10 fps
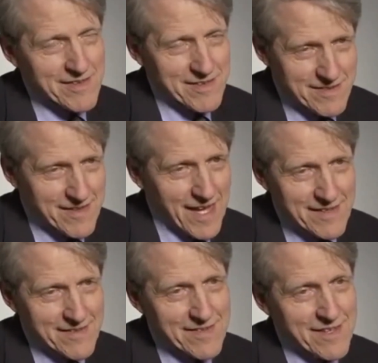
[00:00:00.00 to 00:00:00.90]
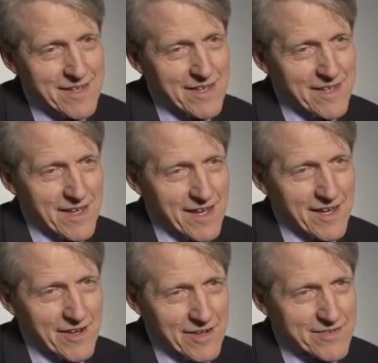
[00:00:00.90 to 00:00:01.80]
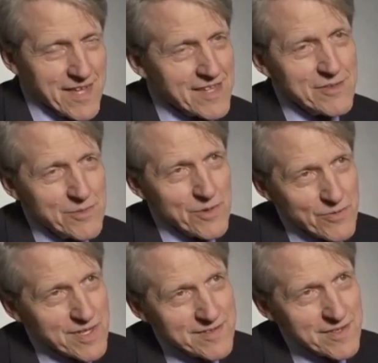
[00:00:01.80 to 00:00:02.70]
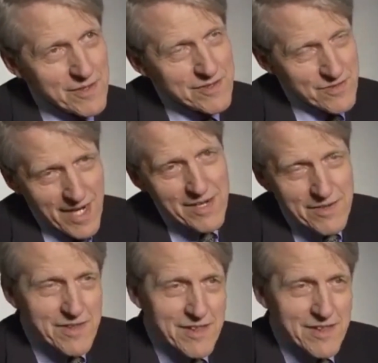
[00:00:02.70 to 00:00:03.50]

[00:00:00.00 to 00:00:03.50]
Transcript: sensible reason to try to